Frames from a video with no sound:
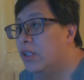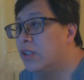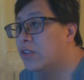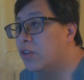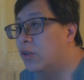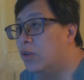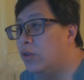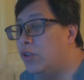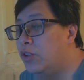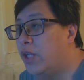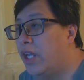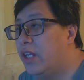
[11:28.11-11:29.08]
So
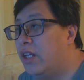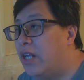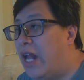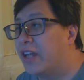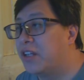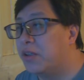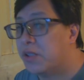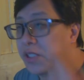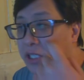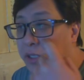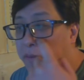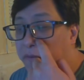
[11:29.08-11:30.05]
you get accuracy